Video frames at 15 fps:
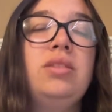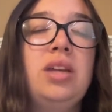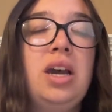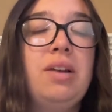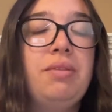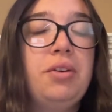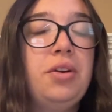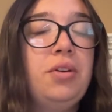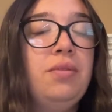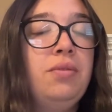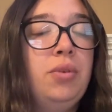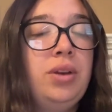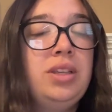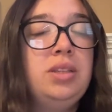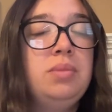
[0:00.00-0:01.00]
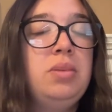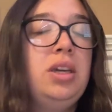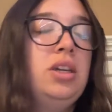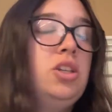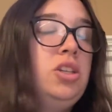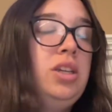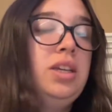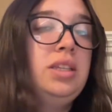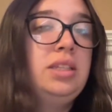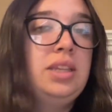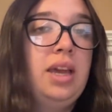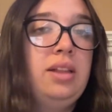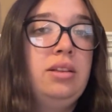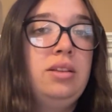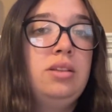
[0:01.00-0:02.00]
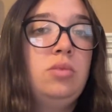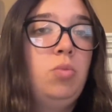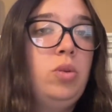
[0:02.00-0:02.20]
to have her own voice because she is silenced,